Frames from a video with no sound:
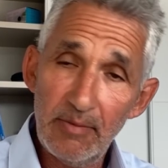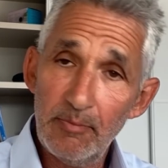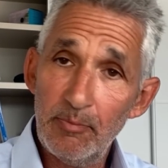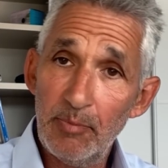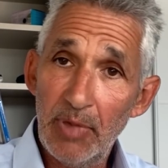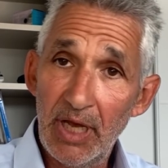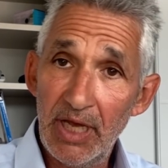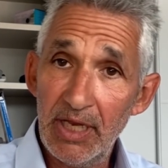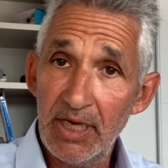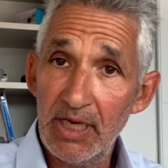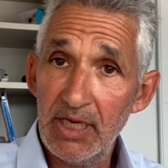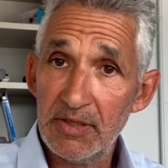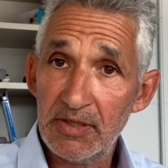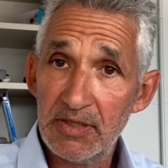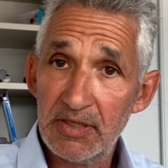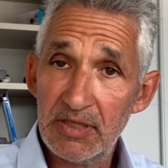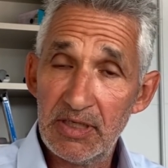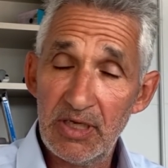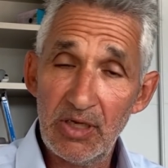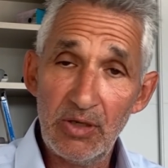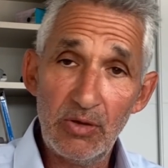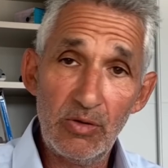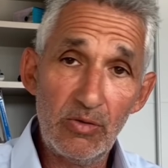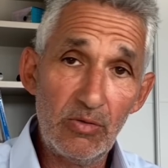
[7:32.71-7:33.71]
but it's
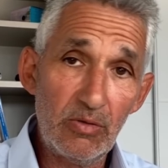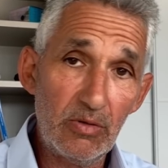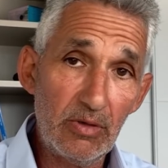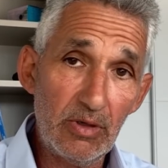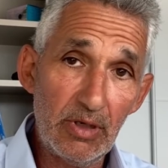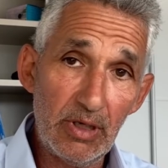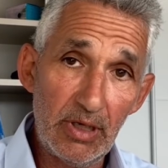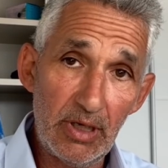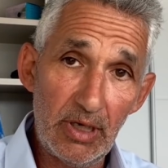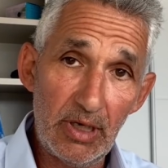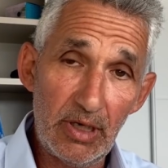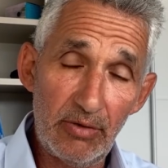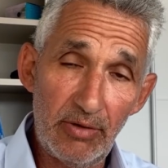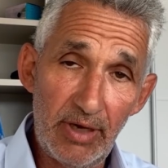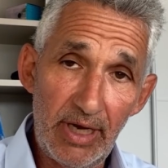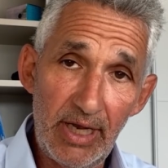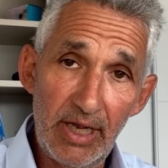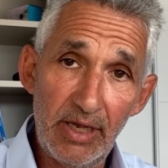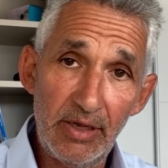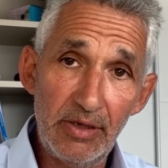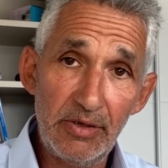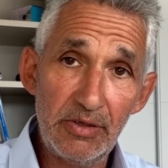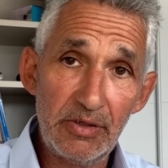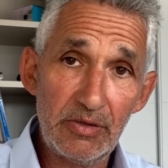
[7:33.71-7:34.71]
still
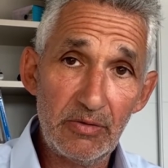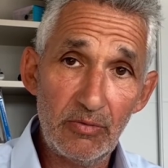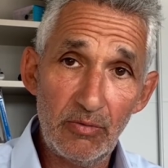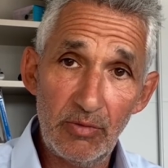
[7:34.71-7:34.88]
around.